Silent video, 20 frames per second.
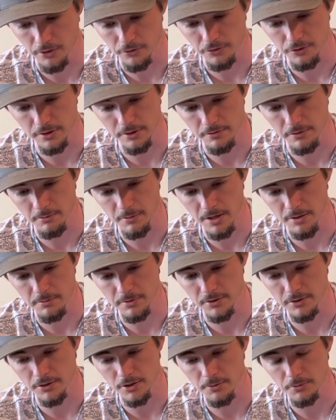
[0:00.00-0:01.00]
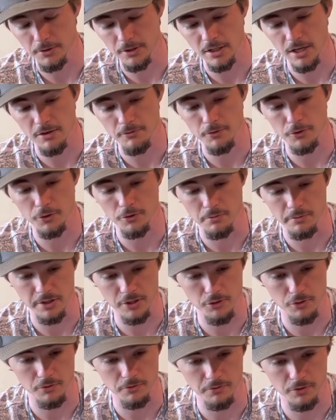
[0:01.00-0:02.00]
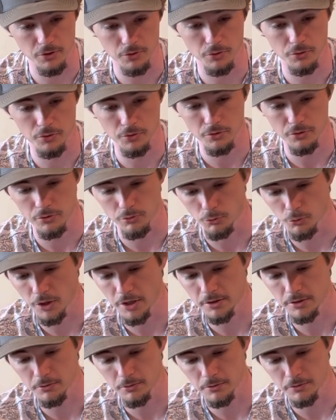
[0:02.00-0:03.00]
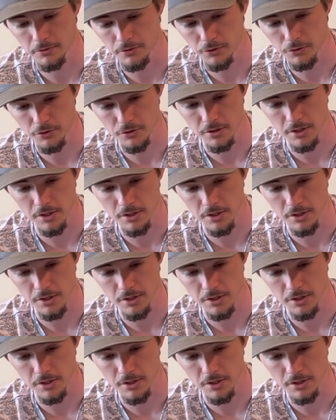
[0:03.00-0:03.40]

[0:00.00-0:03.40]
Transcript: and see if it might be something. I've heard mixed reviews, read the reviews and